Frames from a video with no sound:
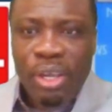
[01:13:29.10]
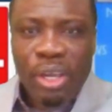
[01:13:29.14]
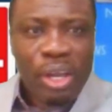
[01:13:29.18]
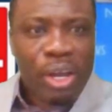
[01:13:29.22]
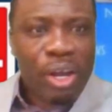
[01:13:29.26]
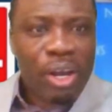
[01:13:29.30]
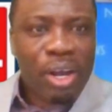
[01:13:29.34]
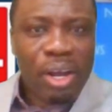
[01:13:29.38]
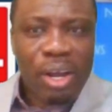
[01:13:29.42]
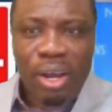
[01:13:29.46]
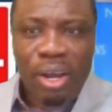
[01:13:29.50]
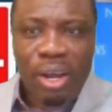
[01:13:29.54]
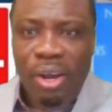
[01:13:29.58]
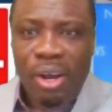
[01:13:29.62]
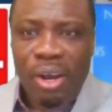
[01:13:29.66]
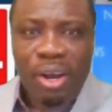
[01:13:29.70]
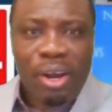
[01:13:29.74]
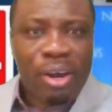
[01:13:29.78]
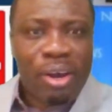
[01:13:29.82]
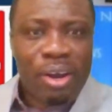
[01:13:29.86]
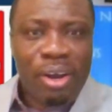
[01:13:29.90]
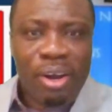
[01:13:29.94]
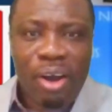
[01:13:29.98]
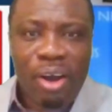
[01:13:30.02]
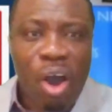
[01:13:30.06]

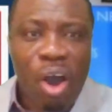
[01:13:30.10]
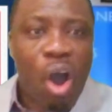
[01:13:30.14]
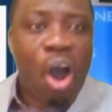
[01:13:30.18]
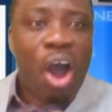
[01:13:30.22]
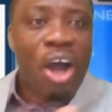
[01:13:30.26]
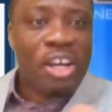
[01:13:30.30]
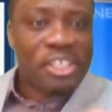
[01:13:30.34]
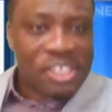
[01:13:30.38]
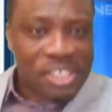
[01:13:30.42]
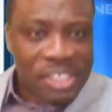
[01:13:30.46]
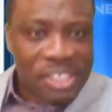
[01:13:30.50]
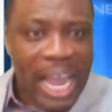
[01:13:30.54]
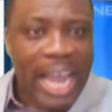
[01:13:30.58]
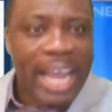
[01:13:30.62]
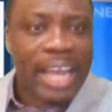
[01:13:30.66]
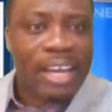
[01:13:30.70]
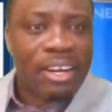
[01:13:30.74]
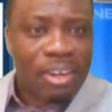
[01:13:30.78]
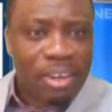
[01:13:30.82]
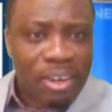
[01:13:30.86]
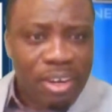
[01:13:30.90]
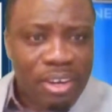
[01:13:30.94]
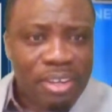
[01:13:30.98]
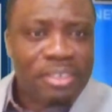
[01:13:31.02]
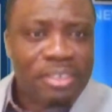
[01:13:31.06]

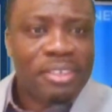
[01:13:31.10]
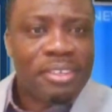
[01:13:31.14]
outsider